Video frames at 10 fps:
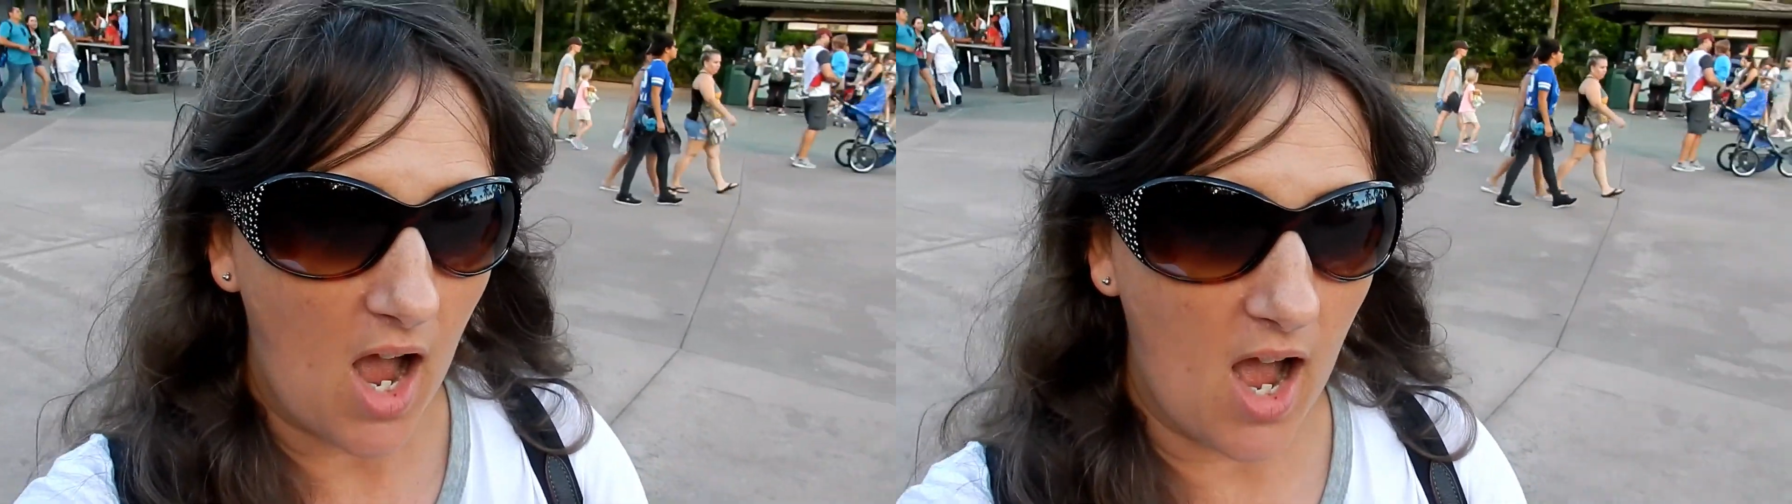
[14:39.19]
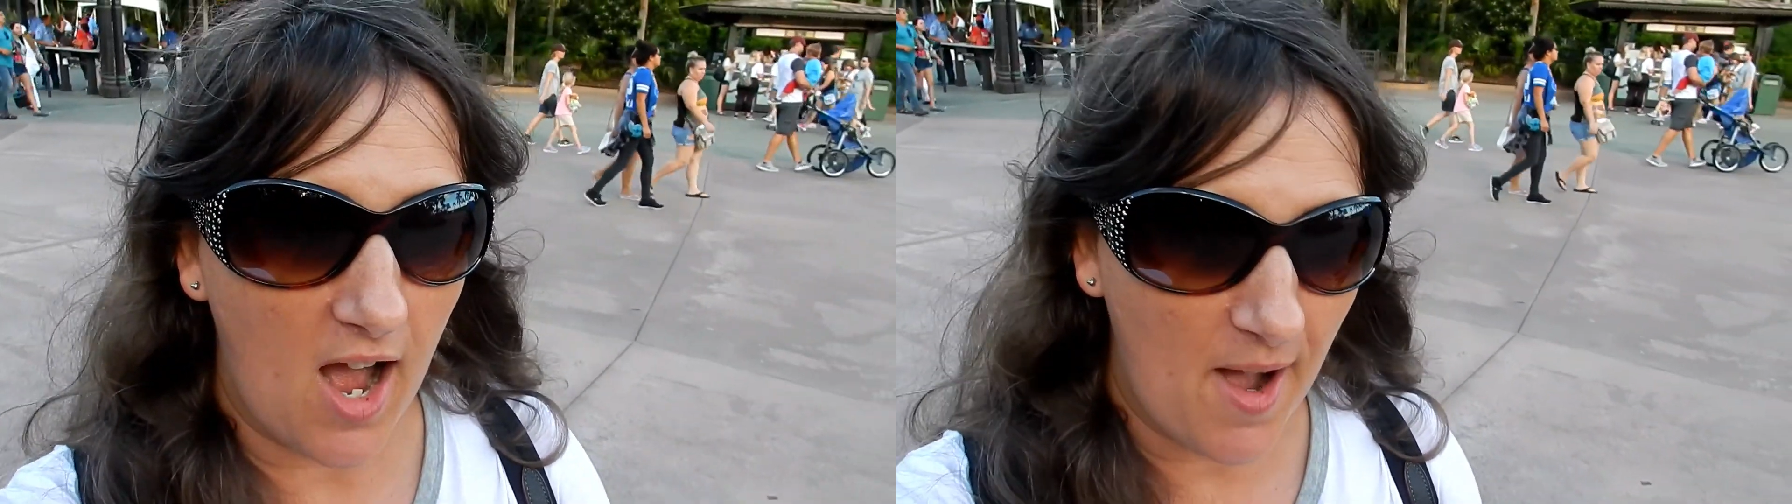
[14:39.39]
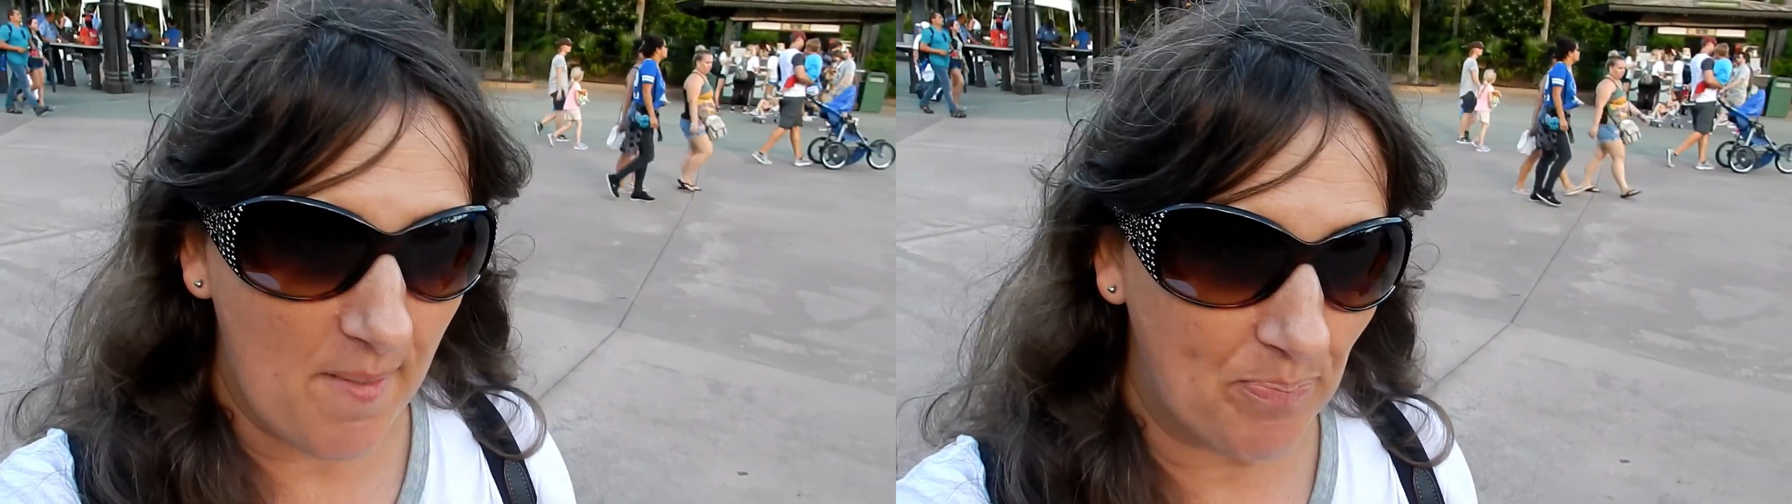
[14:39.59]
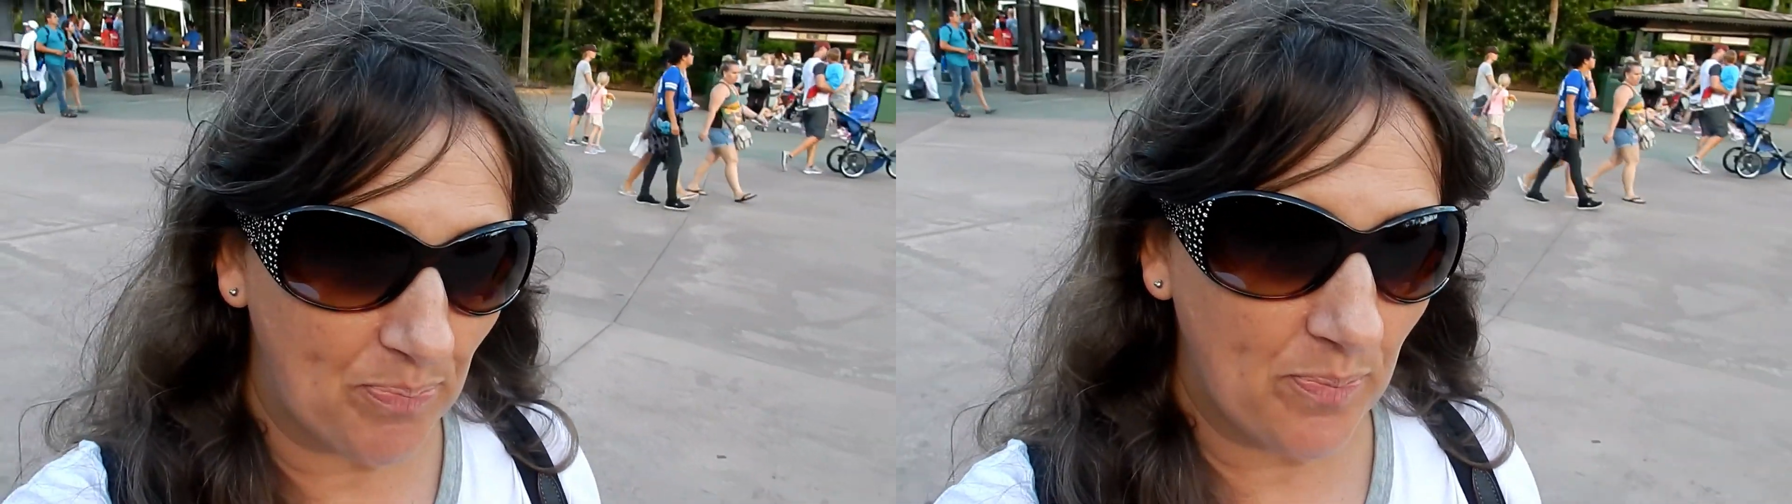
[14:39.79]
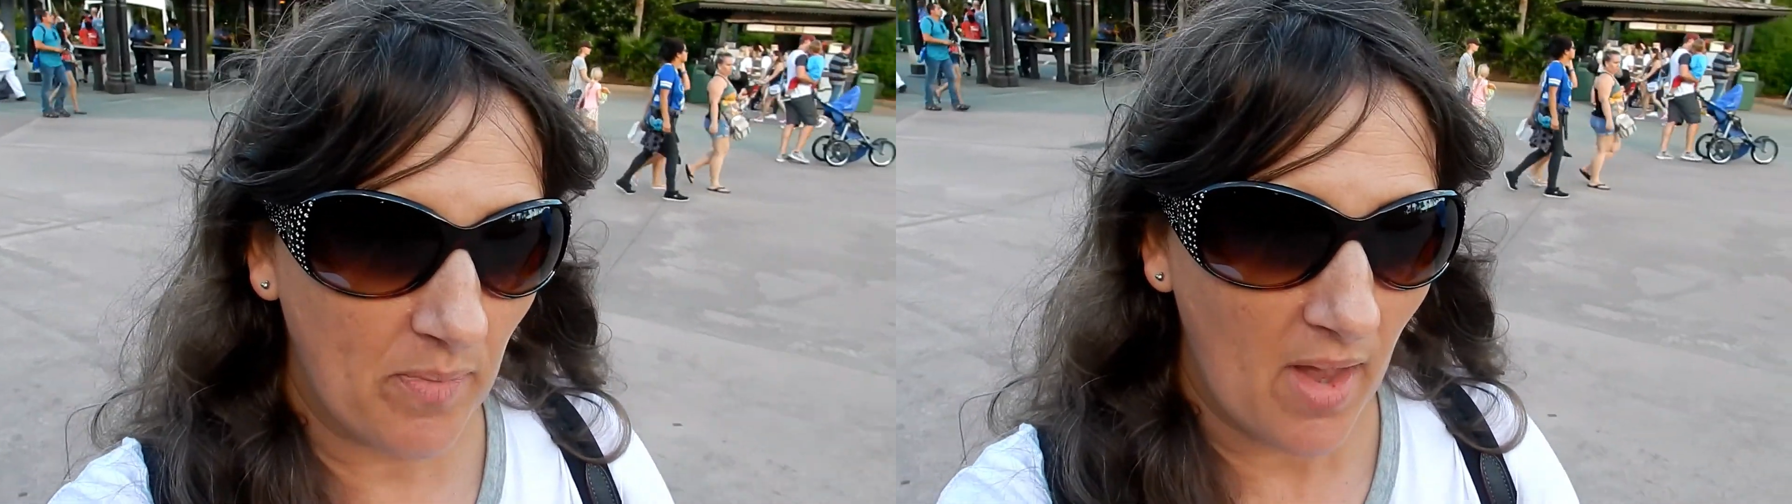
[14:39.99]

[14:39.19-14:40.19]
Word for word: um,